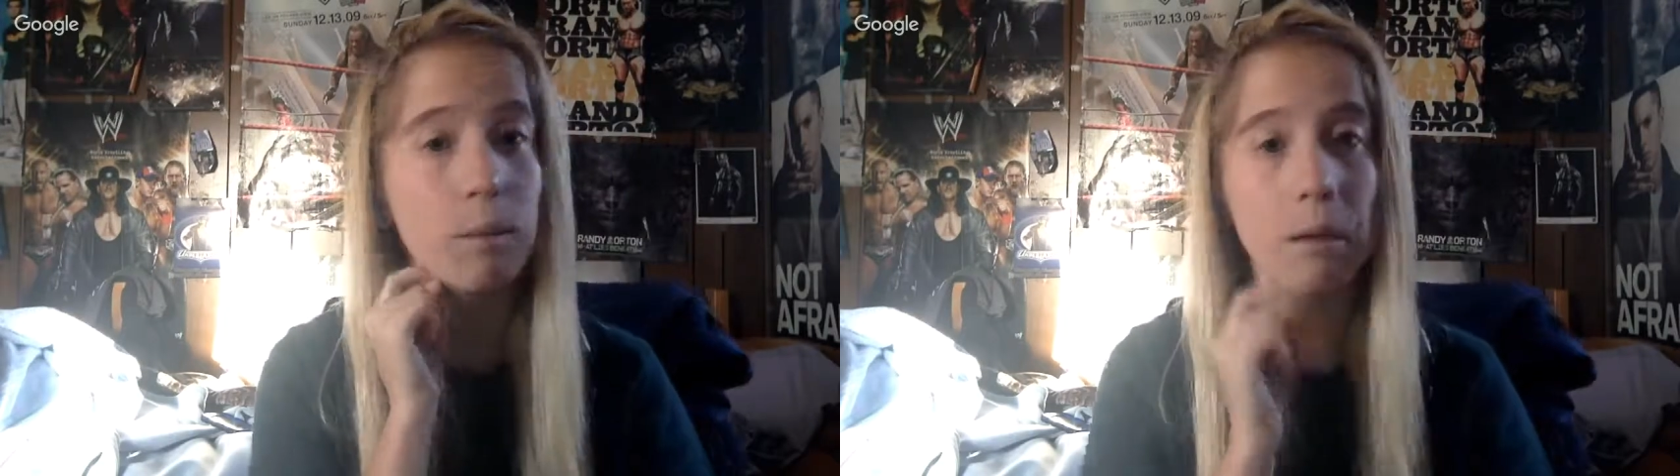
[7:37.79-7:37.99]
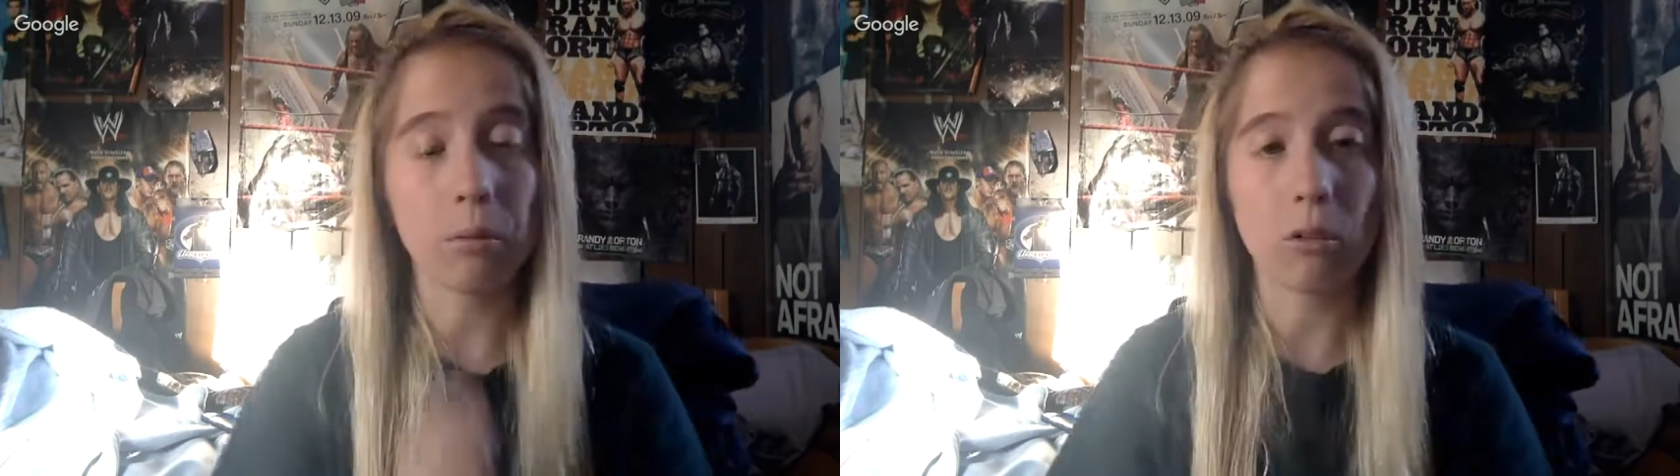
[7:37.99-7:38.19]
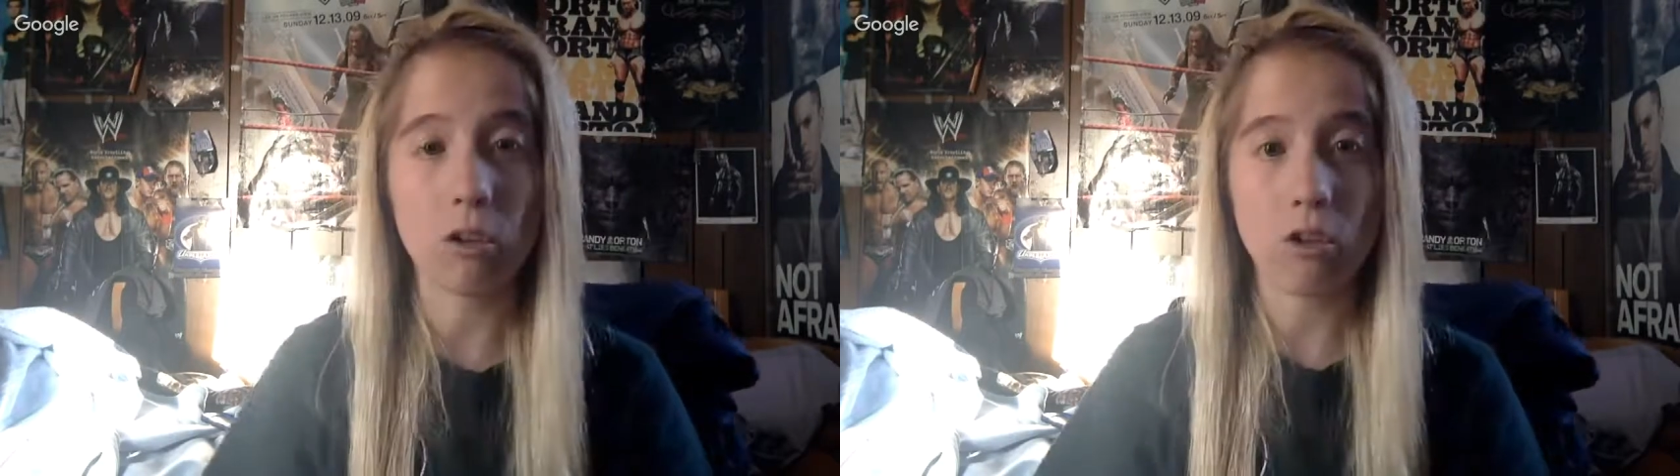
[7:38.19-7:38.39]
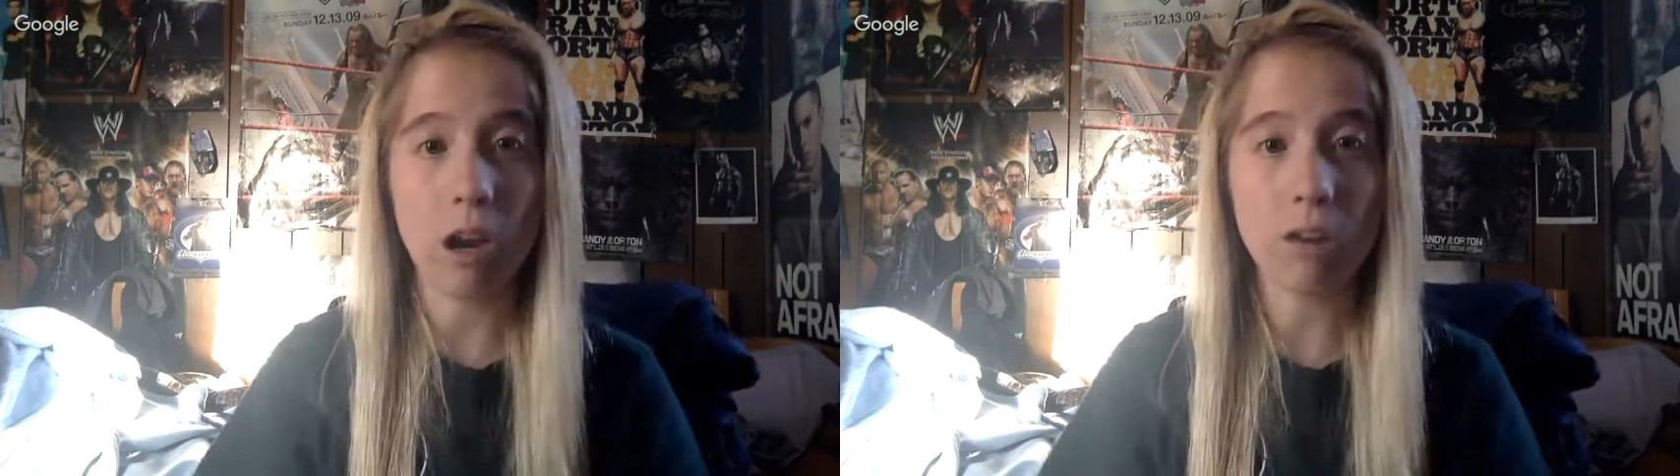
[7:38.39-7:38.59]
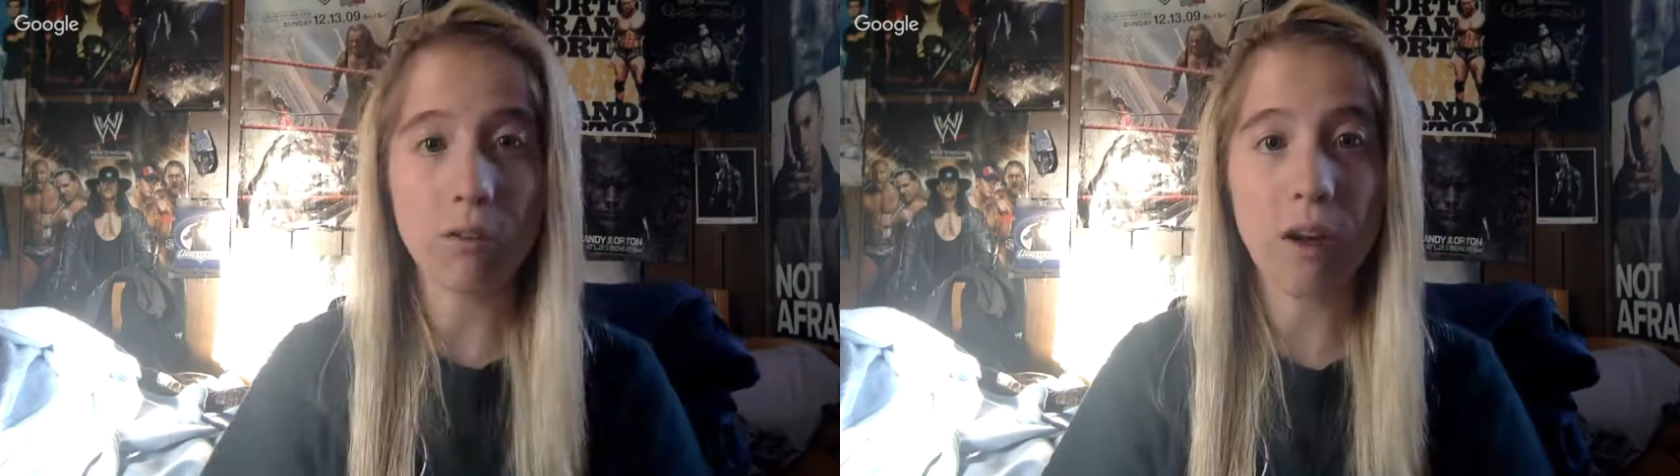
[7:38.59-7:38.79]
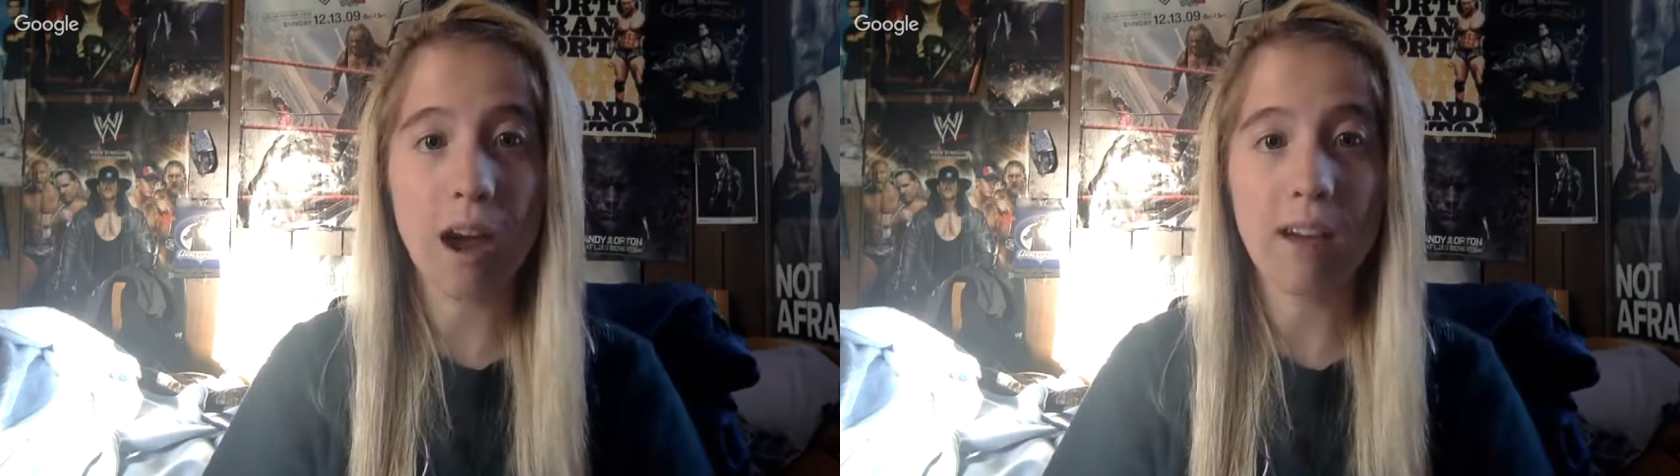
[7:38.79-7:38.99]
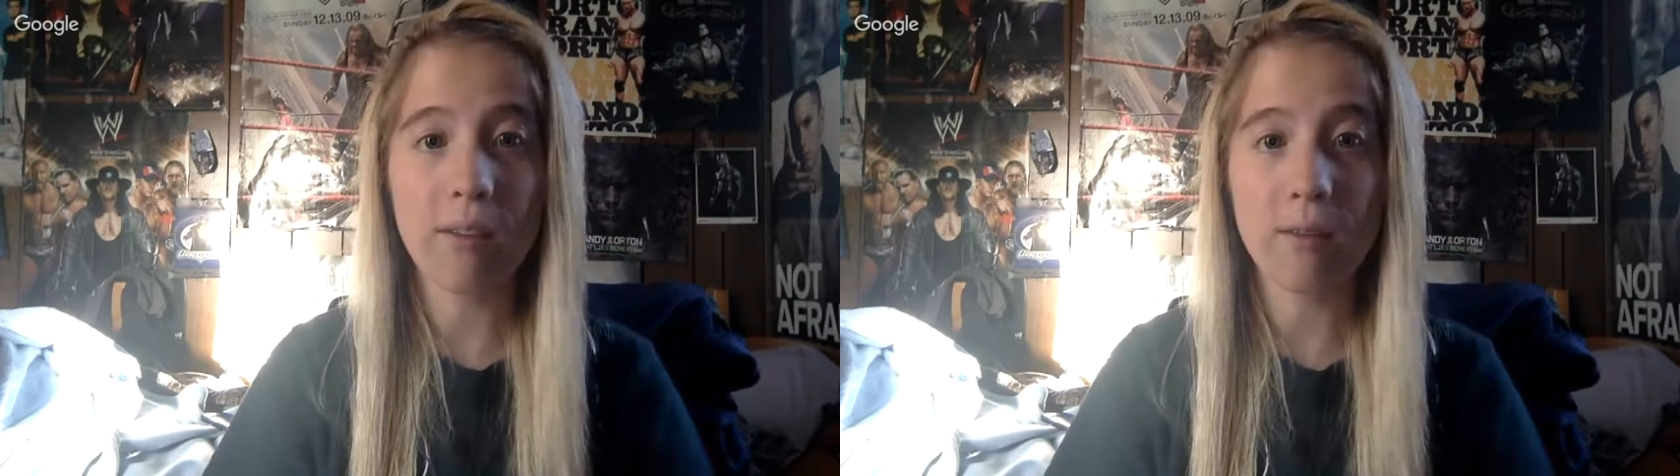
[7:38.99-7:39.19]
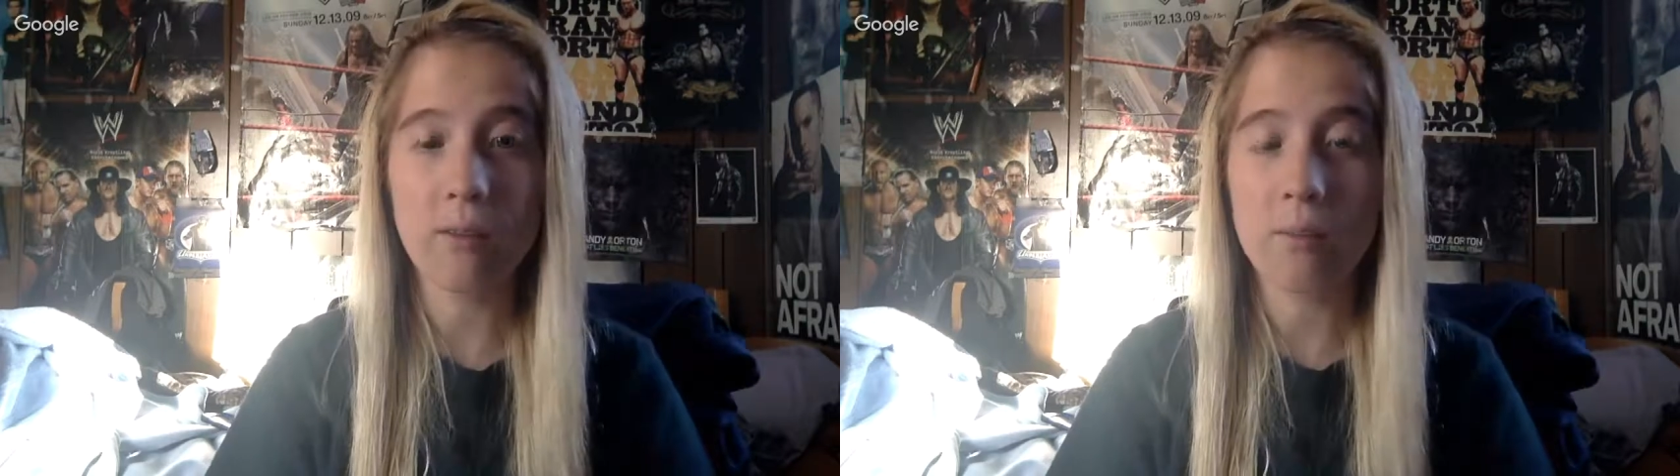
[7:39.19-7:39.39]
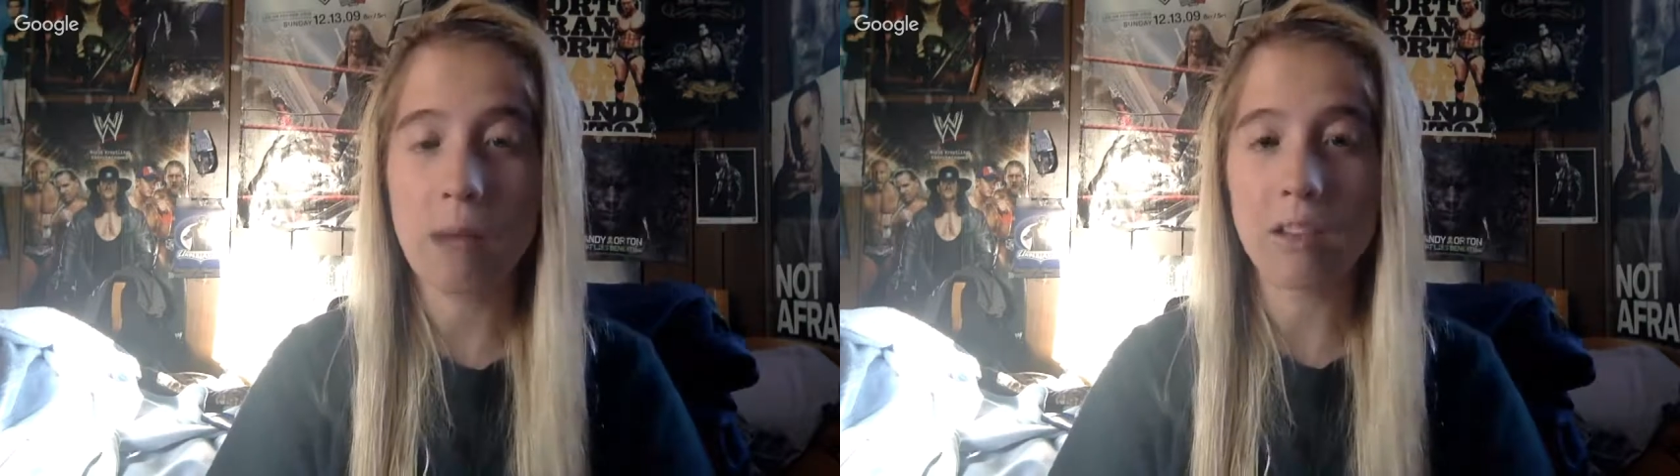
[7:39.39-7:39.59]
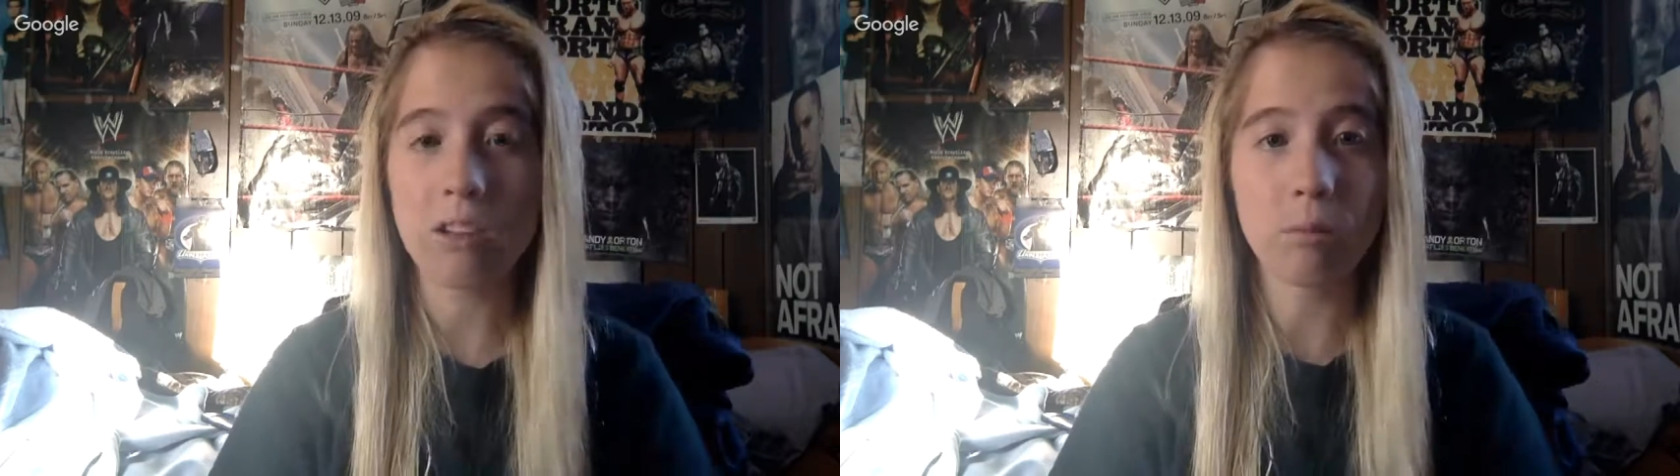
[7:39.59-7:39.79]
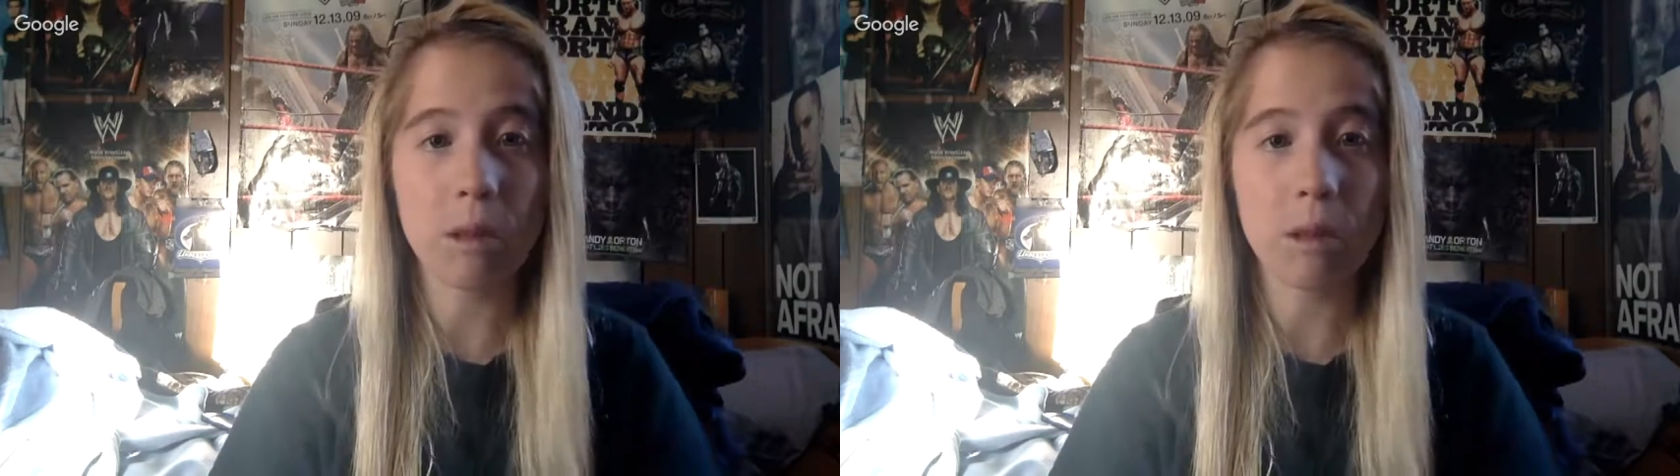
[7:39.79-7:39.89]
be able to stretch 5 matches.